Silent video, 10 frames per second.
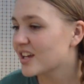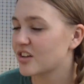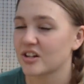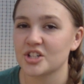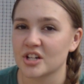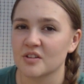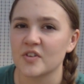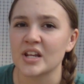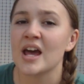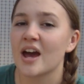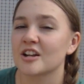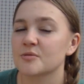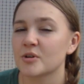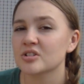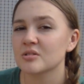their chicken feed, and
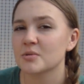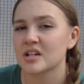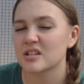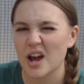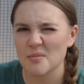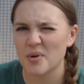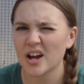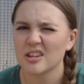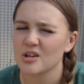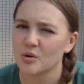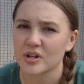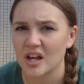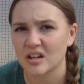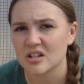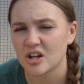especially because I buy the
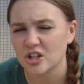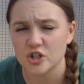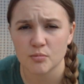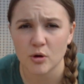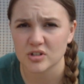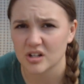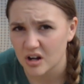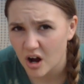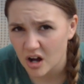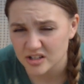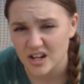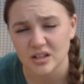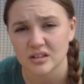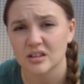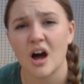organic and non-GMO, it's going to cost a
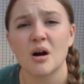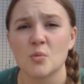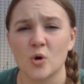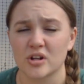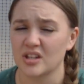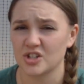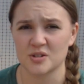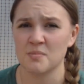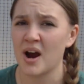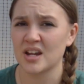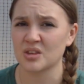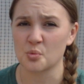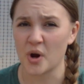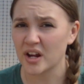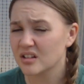lot more than just buying the
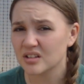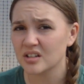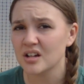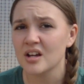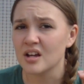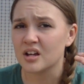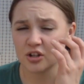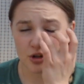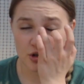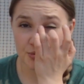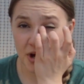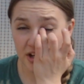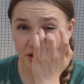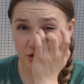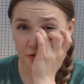regular, you know, your
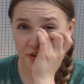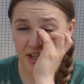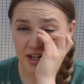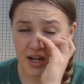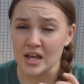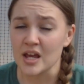regular feed.